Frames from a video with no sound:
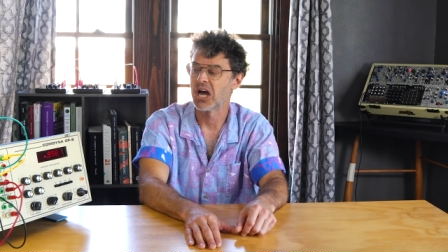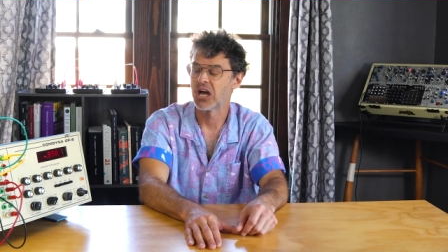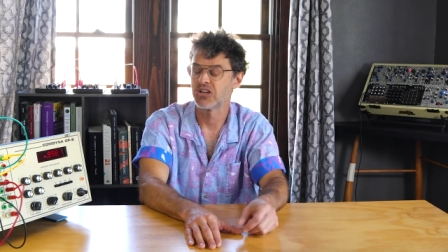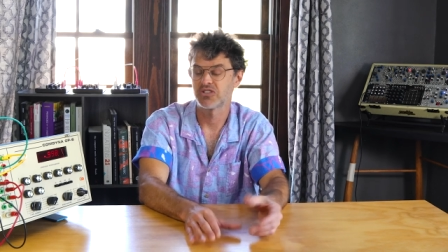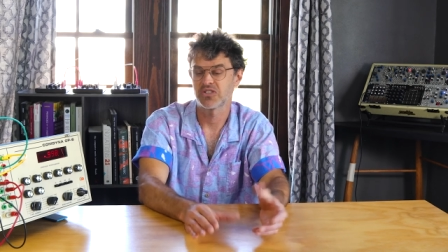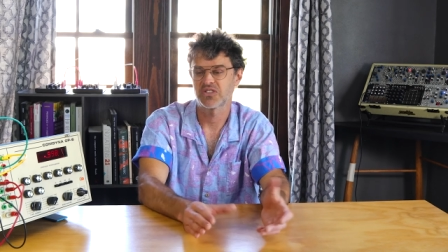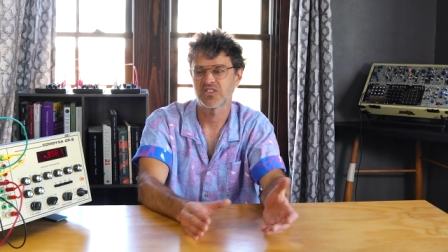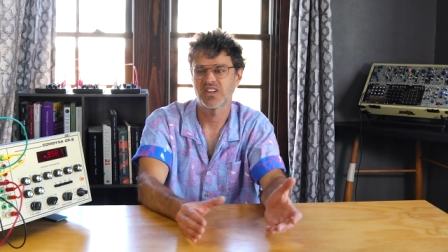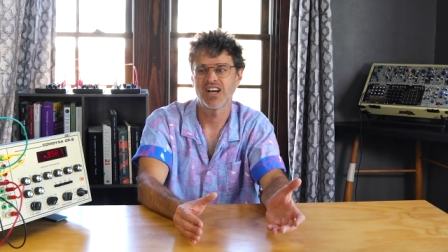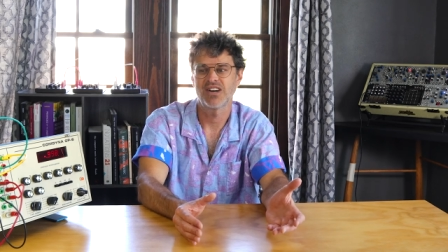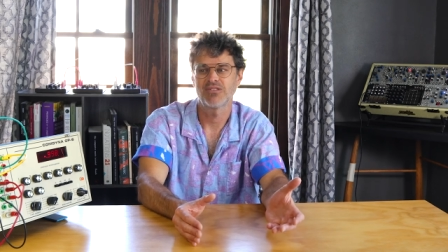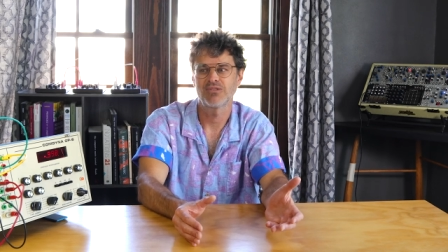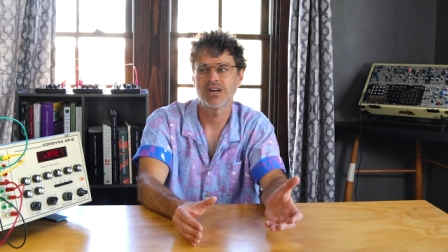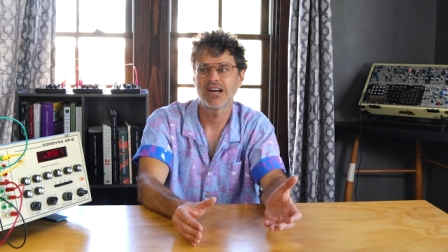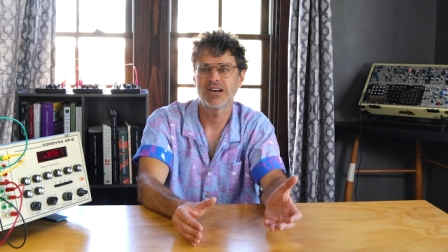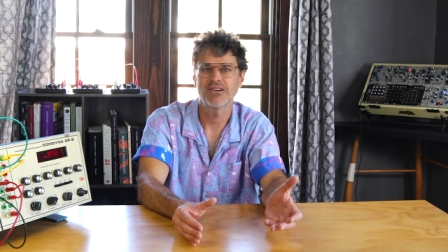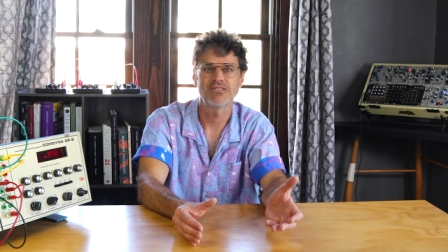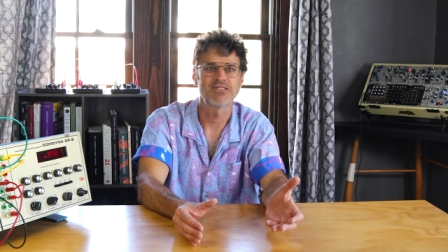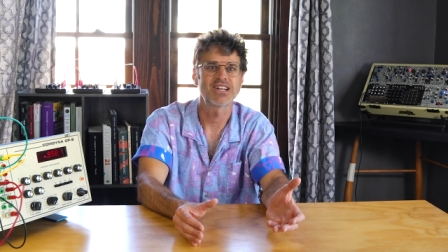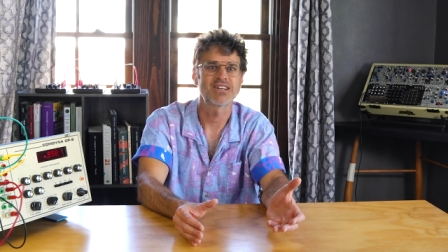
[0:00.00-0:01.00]
I just thought,
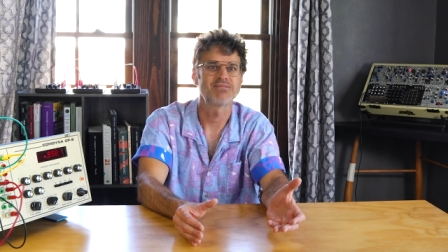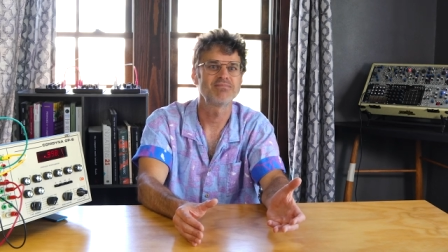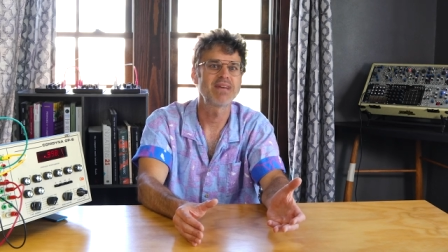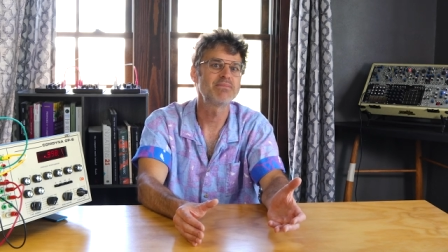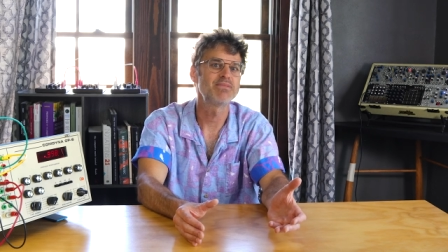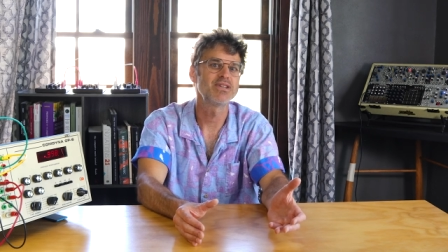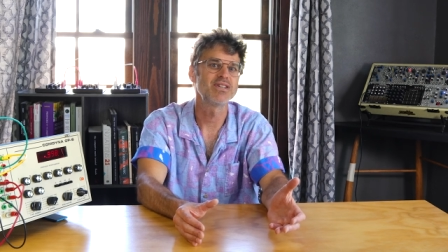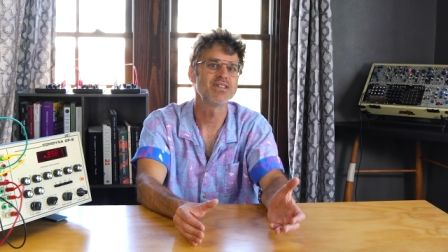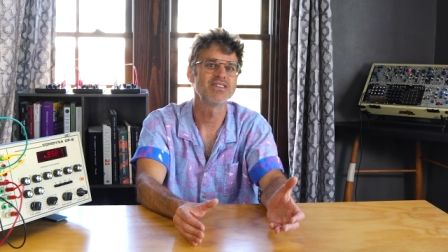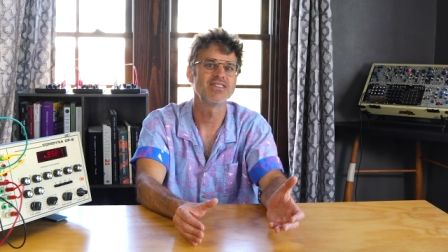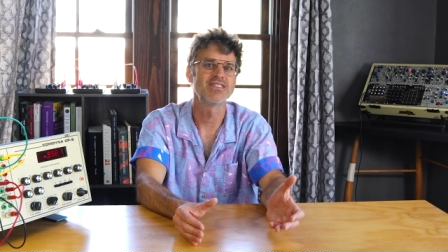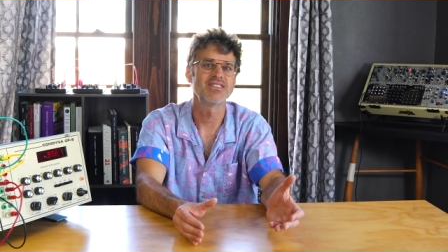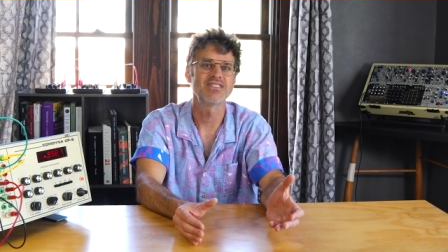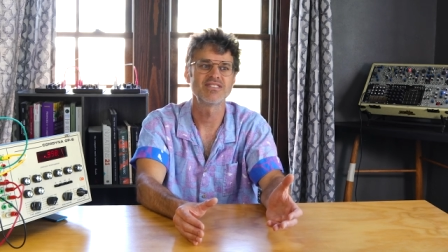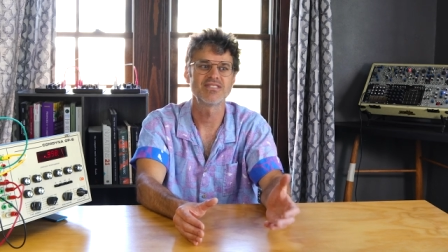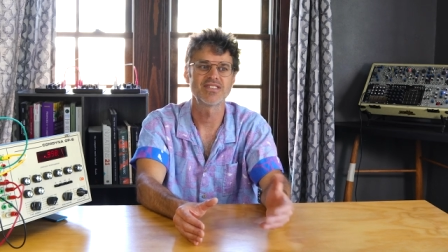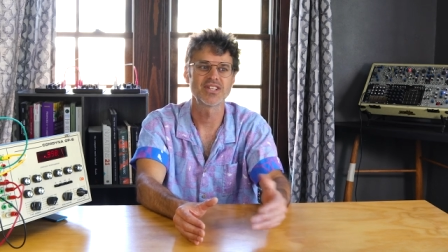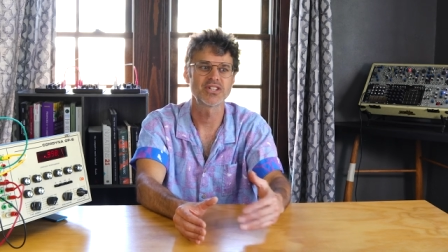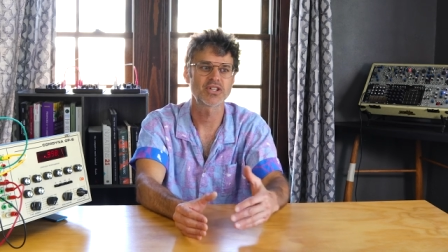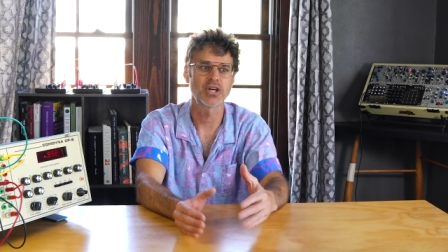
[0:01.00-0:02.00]
wow, like maybe
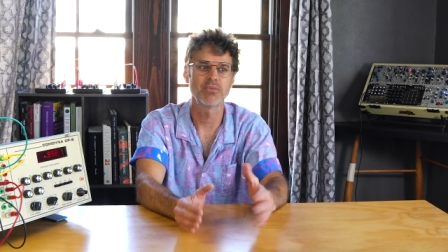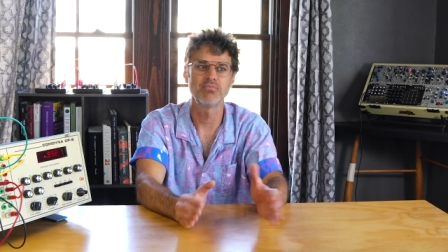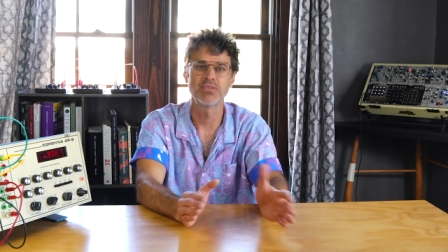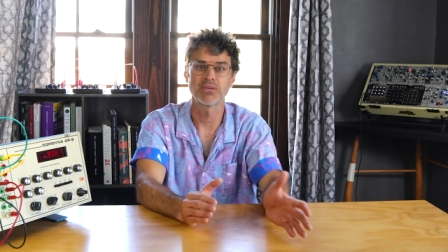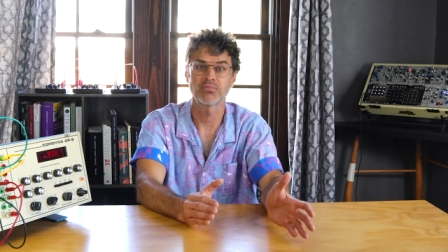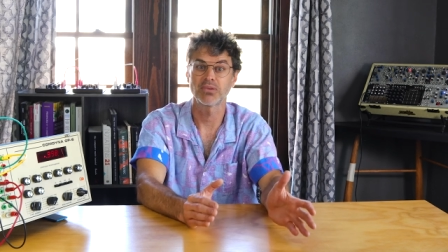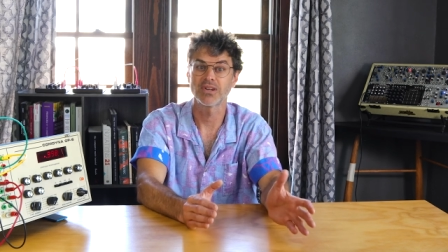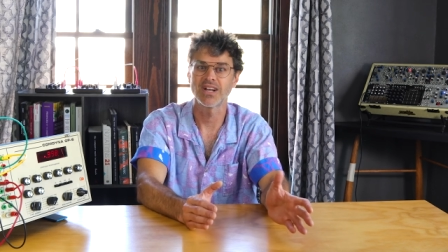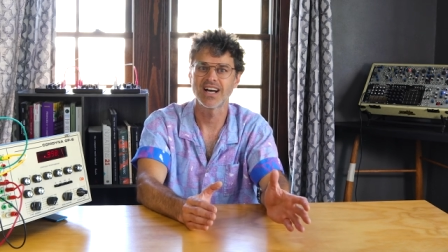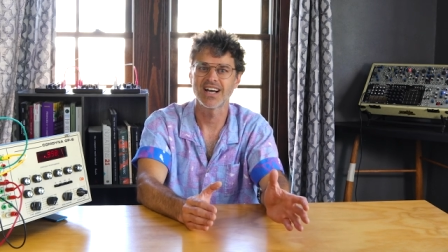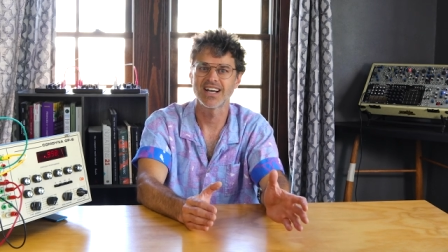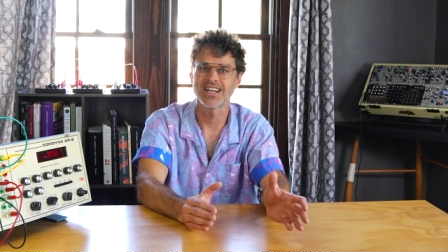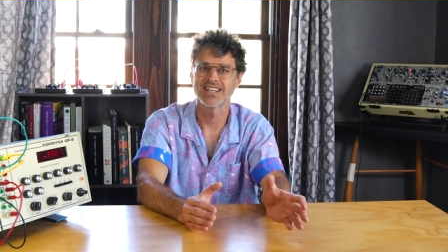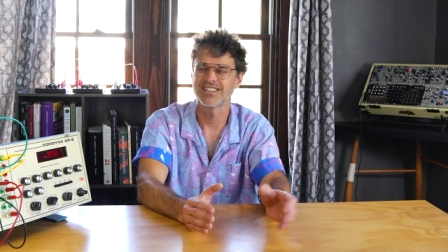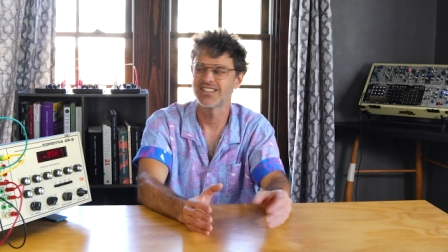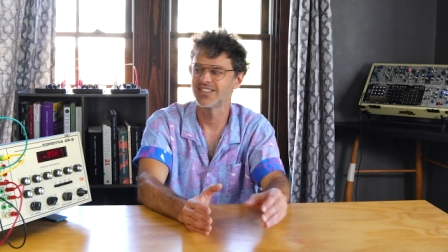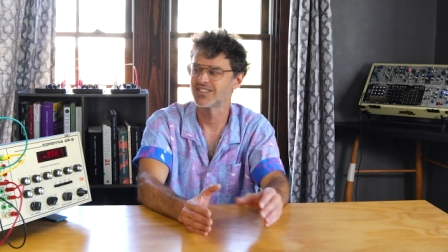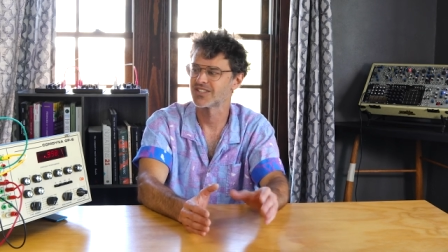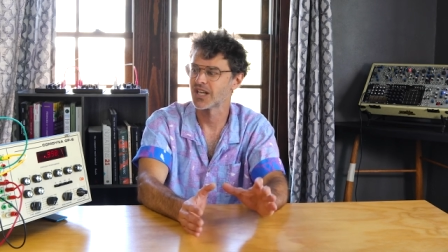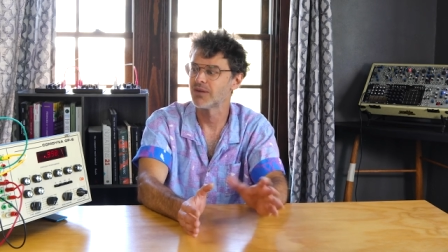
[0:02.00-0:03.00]
this could be
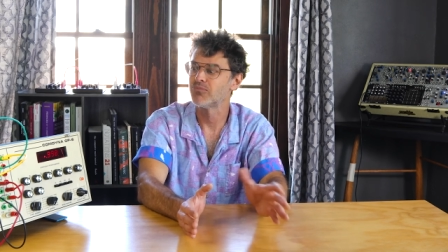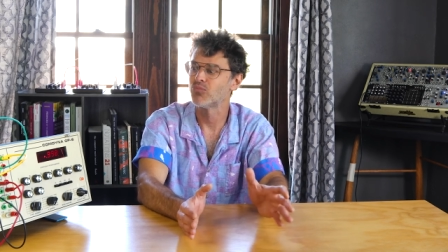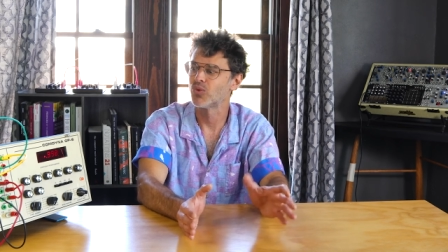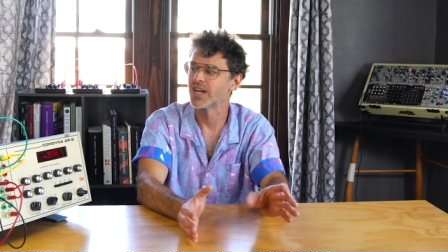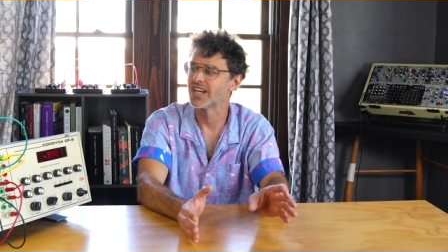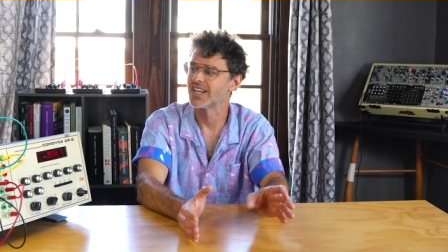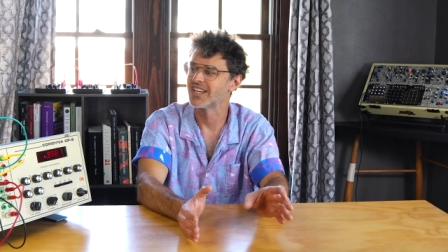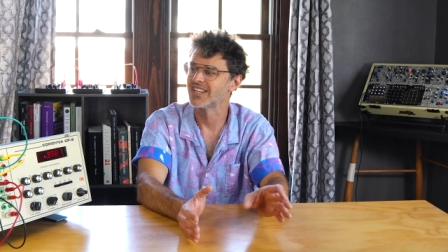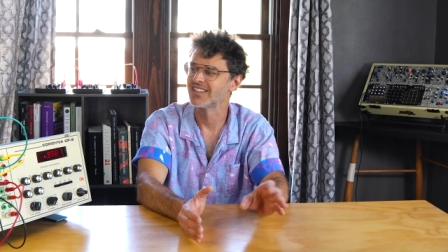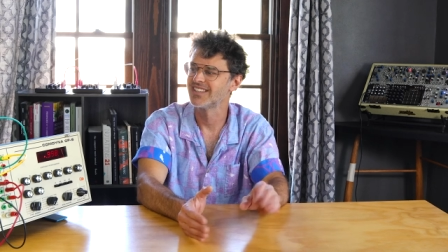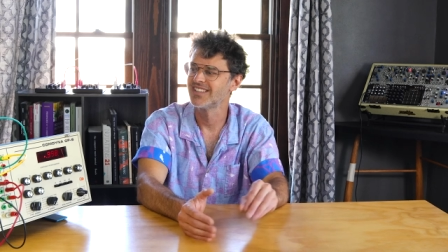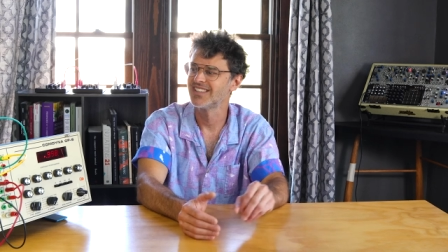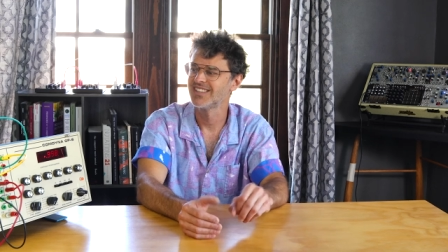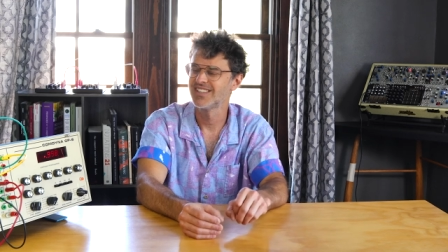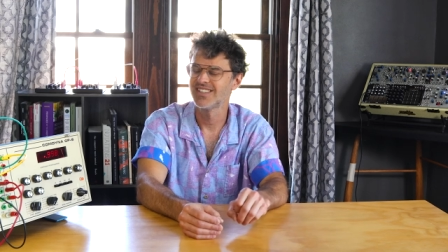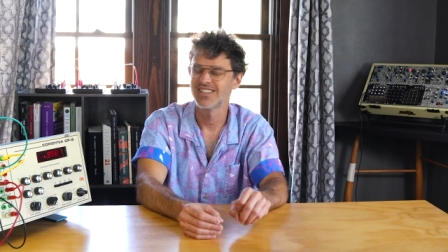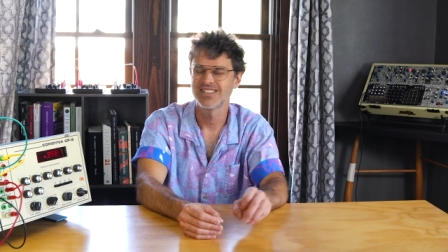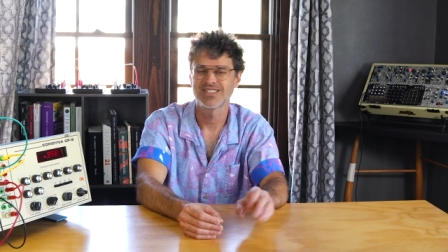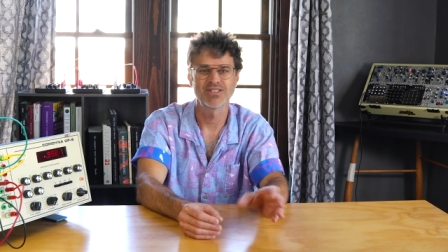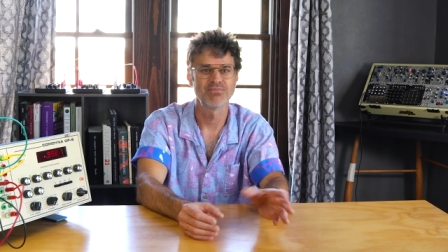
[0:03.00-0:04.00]
applied in some way
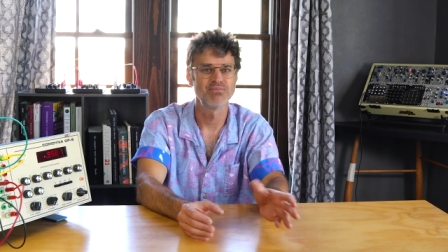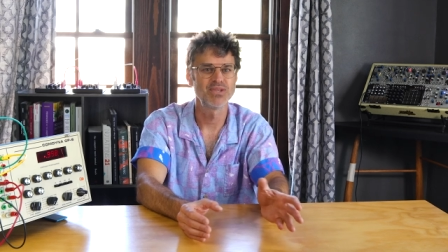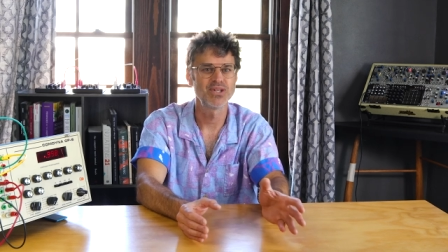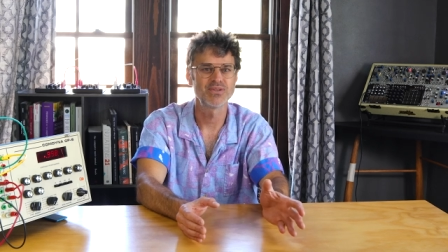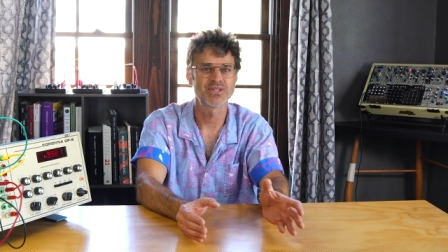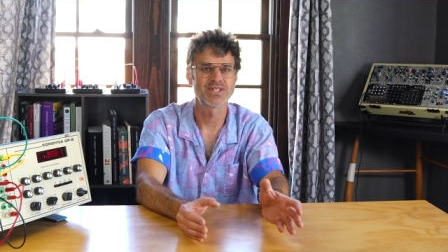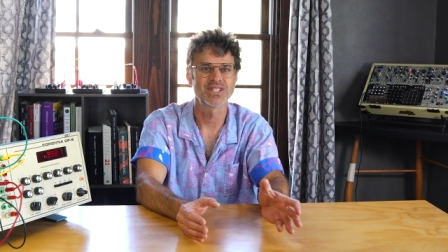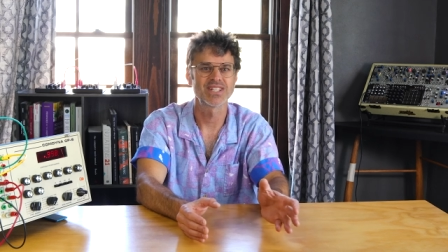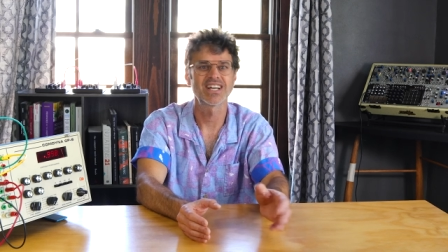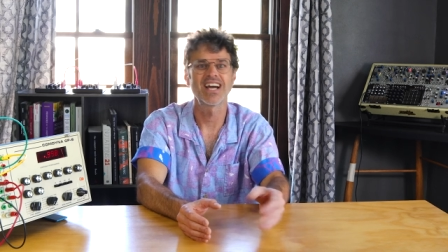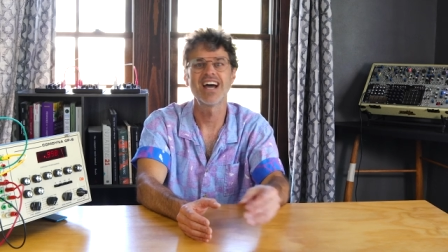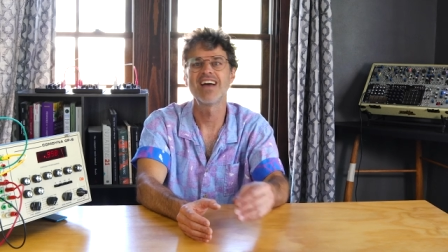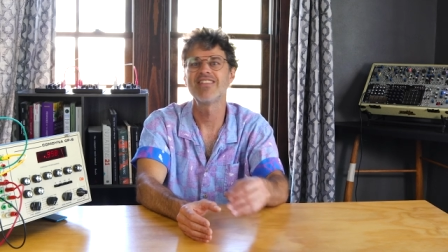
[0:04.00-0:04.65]
to music.